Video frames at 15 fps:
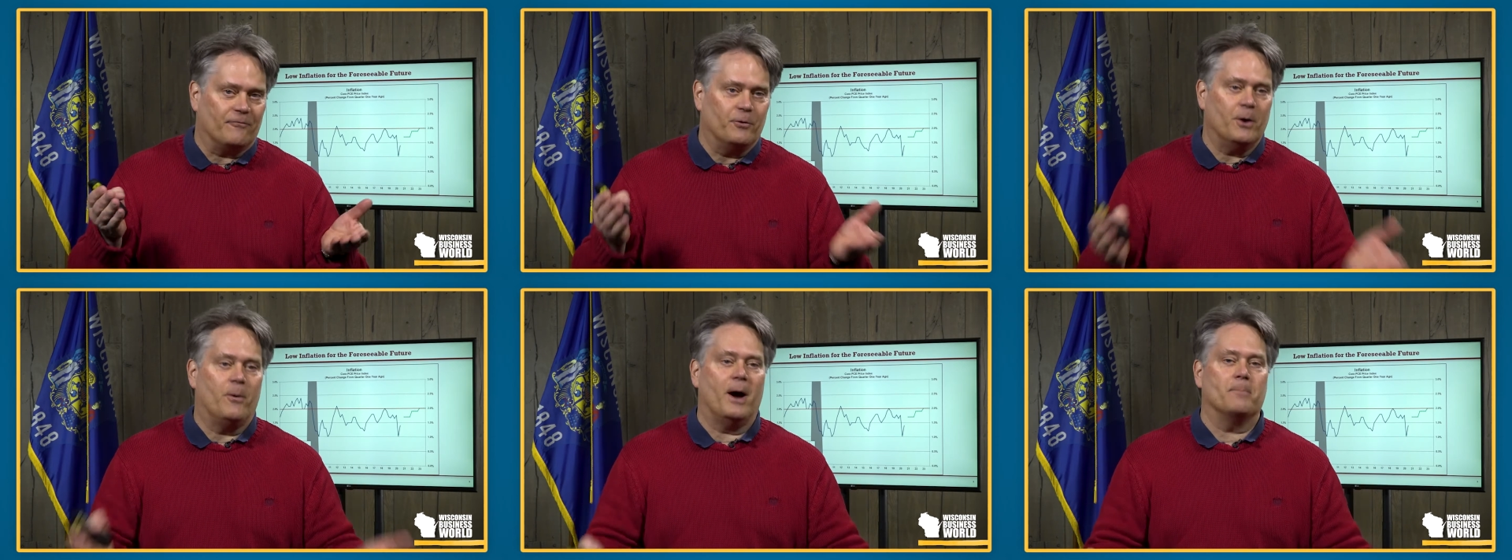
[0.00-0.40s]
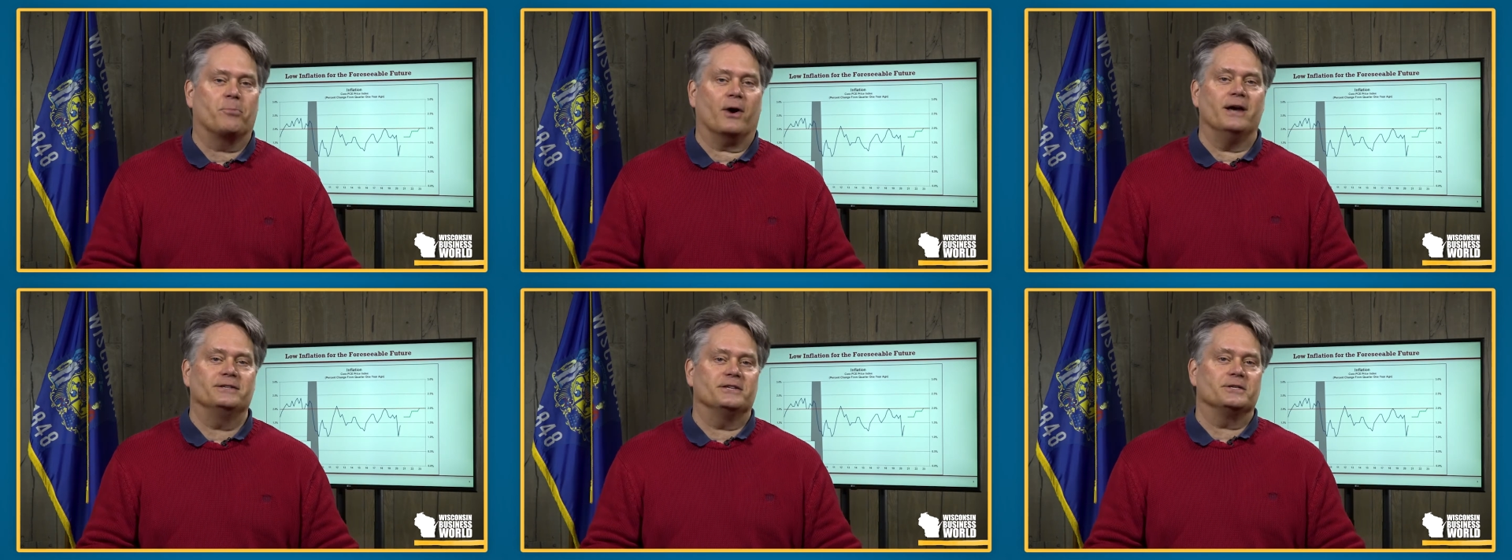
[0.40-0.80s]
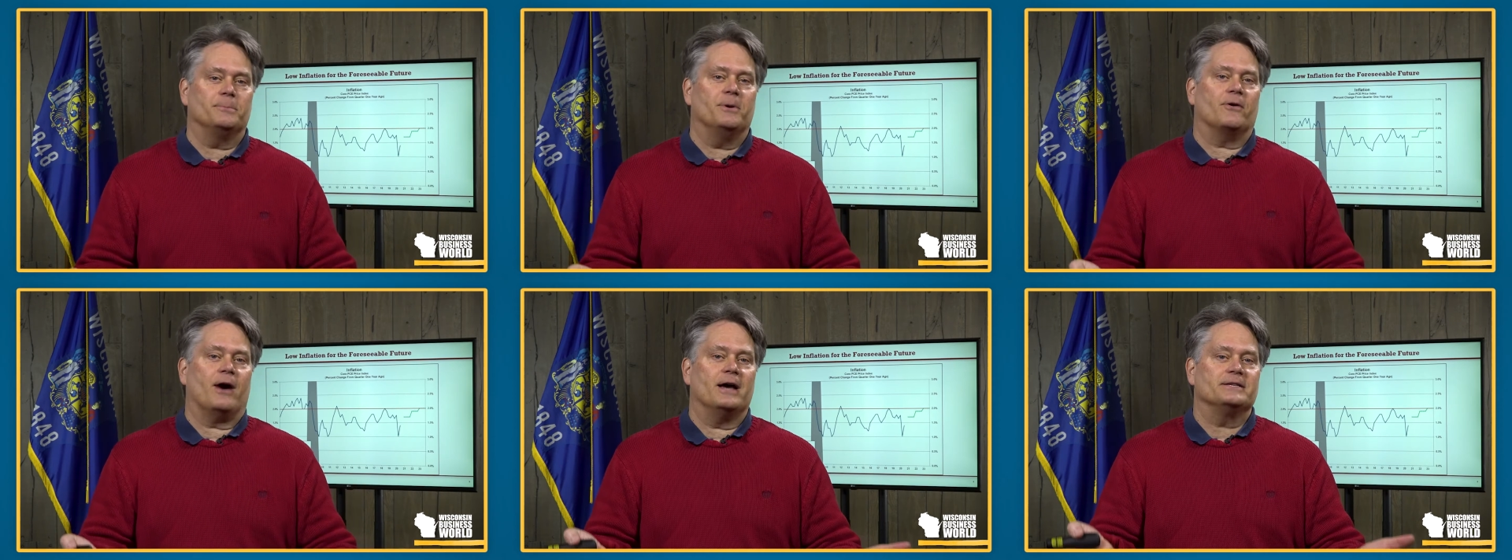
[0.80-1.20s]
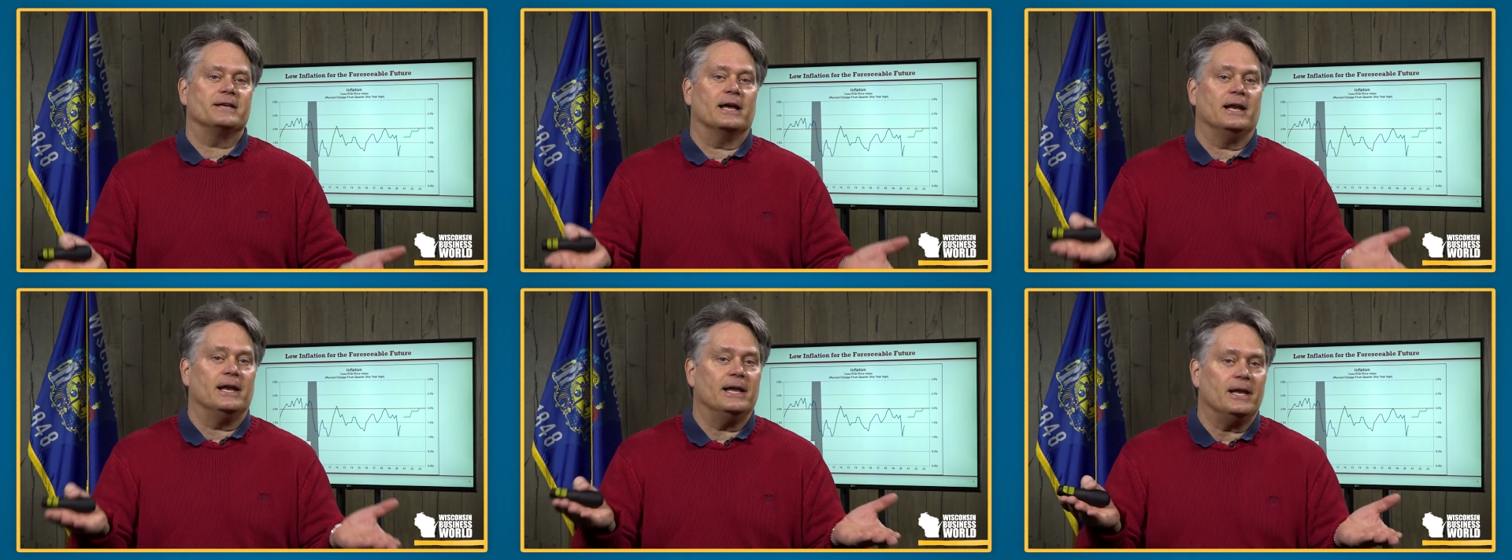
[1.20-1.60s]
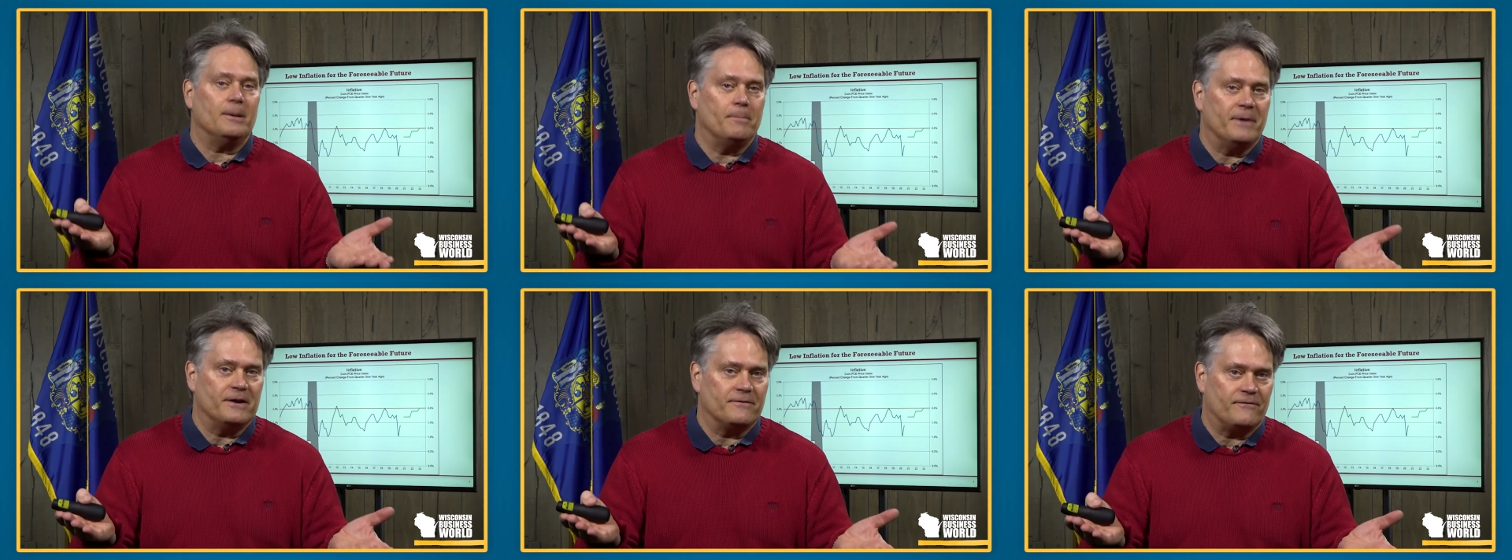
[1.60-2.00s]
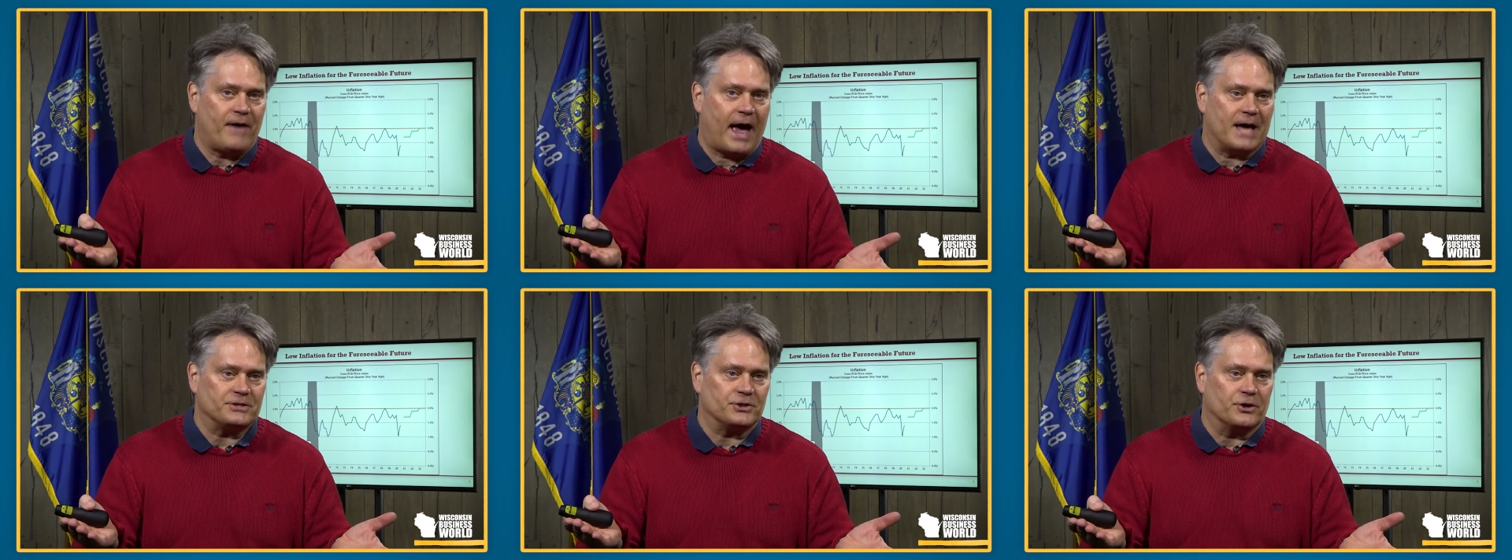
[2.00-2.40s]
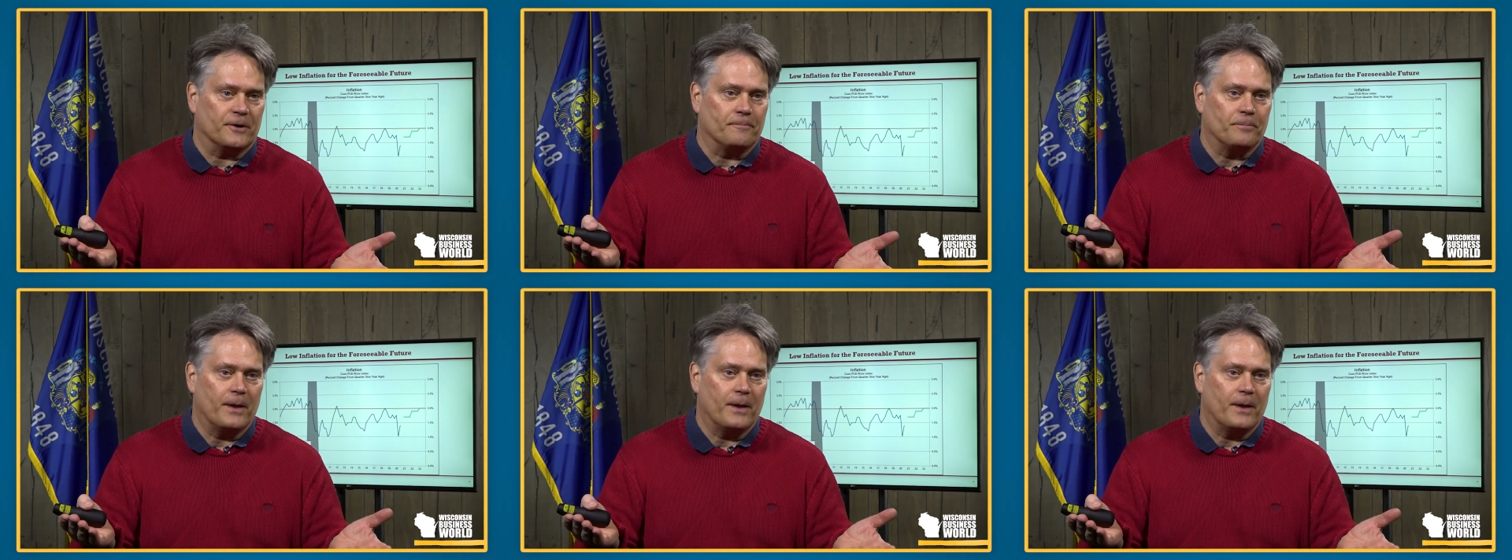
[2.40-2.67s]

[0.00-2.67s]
We want prices to be rising a little bit faster.